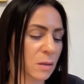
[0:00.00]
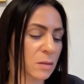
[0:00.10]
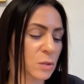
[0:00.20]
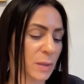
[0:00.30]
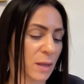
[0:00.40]

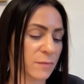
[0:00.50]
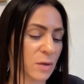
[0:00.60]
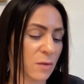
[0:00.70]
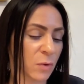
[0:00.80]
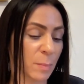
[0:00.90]
So we left
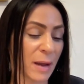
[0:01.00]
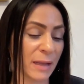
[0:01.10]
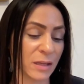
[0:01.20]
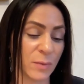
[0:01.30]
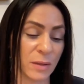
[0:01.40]
off where
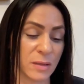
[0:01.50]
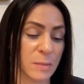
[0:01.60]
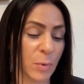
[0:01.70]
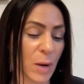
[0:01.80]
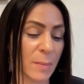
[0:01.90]
Pilate released
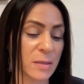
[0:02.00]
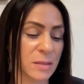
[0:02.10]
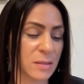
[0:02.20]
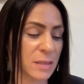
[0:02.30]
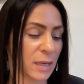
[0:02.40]
Barabbas
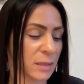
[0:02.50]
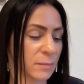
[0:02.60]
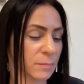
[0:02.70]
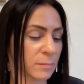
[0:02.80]
instead.